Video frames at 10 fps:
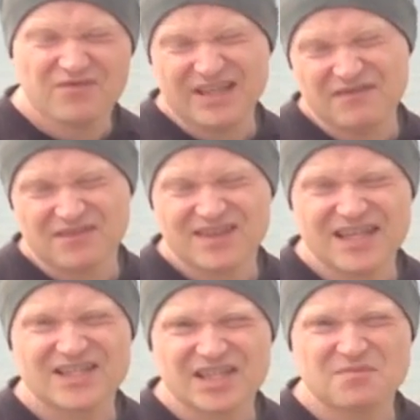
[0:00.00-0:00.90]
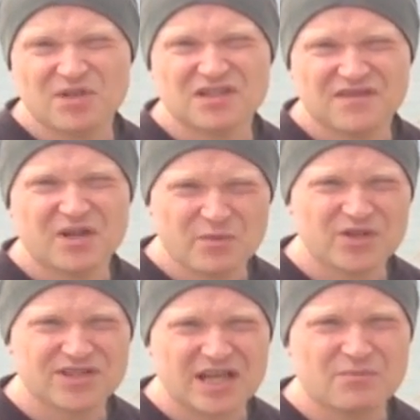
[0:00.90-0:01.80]
even things like Spotify
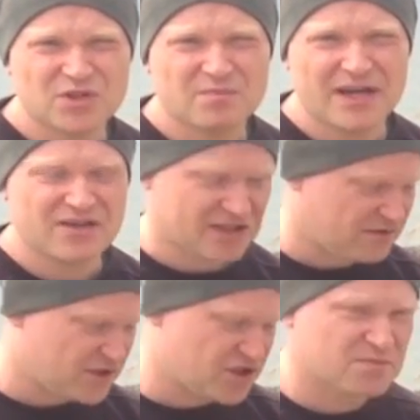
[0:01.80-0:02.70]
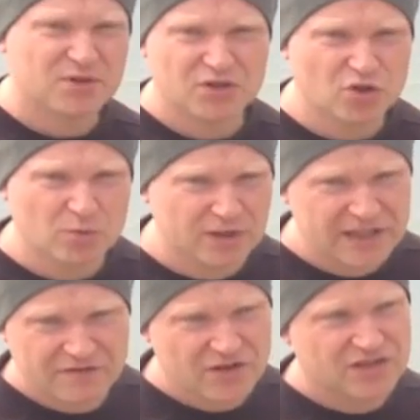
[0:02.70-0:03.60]
will sound much better than if you just plug normal
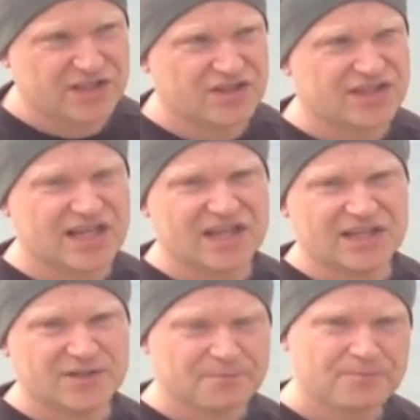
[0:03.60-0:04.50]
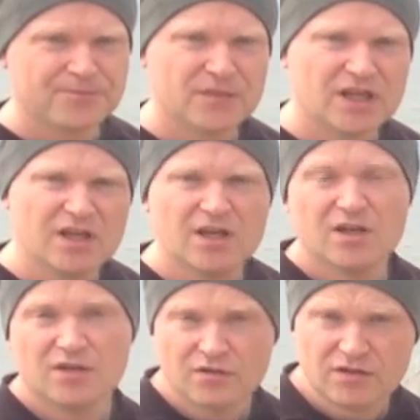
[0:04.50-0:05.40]
earphones in the side.
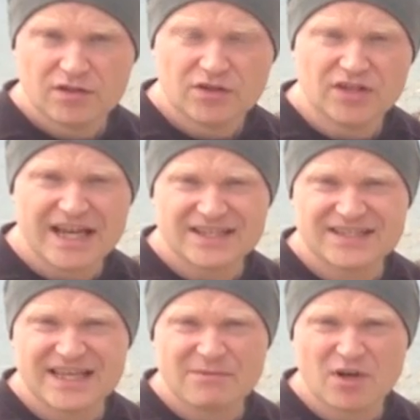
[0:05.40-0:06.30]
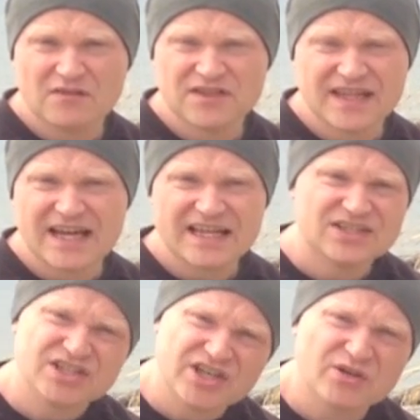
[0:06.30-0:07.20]
The next step after that is
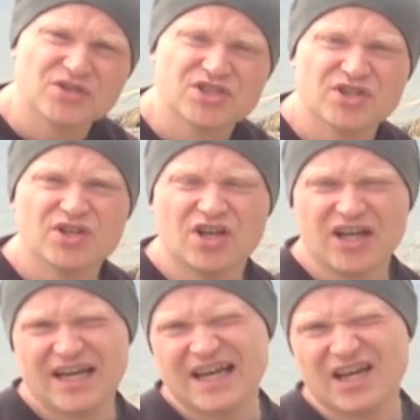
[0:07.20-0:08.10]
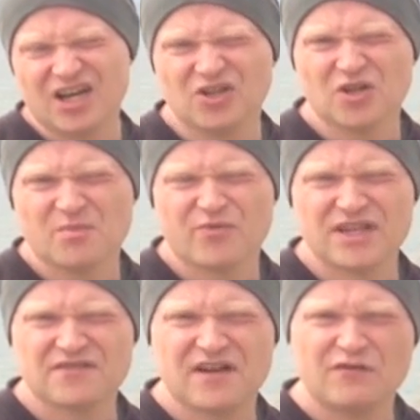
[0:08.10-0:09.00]
to go to an
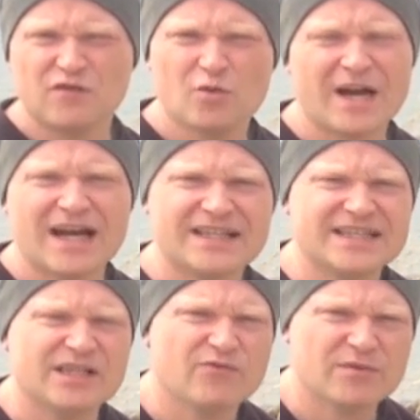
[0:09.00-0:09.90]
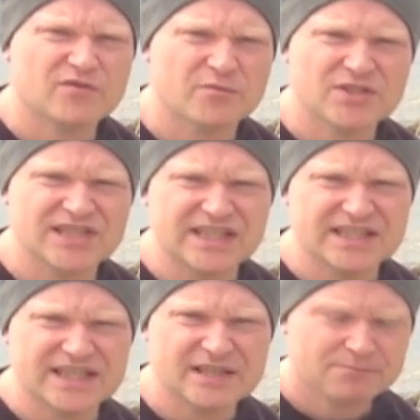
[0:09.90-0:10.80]
uncompressed file format, ideally ripped from a
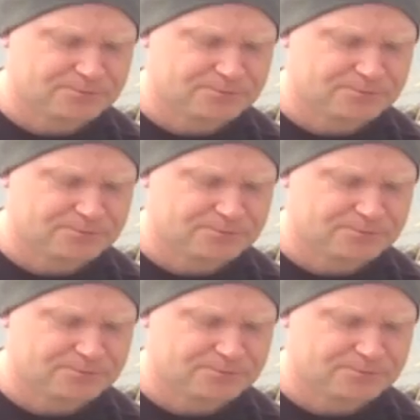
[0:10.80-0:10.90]
CD.